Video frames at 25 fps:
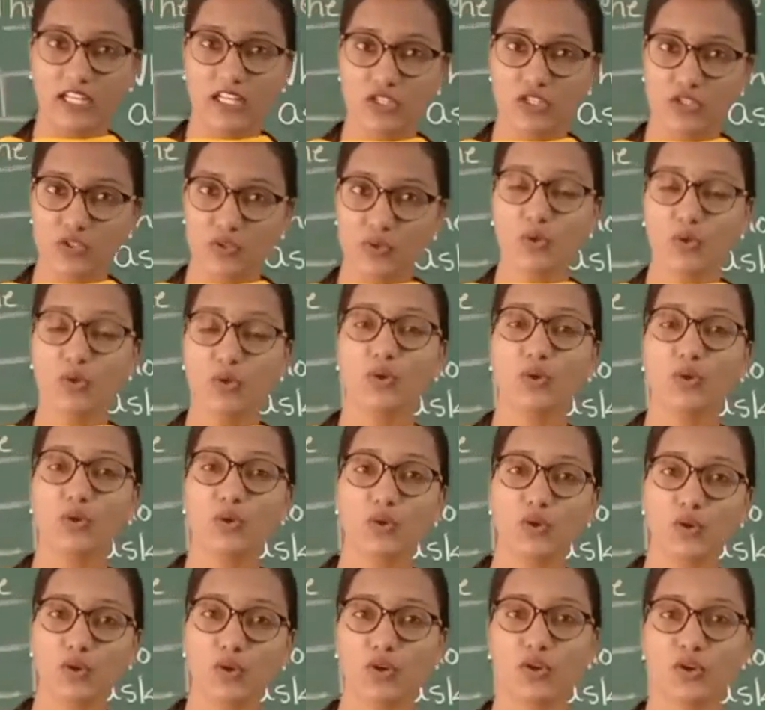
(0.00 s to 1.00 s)
to
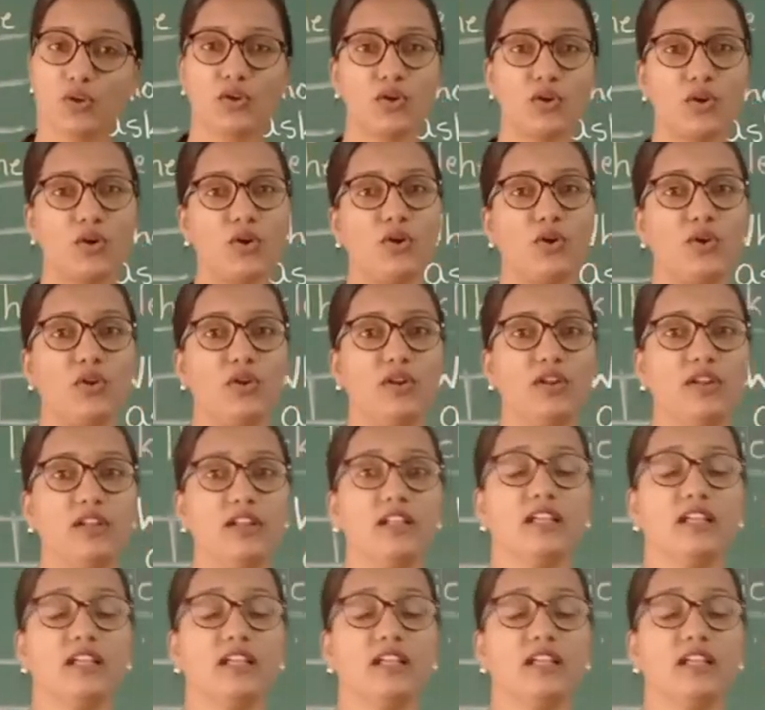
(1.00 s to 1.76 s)
crawl.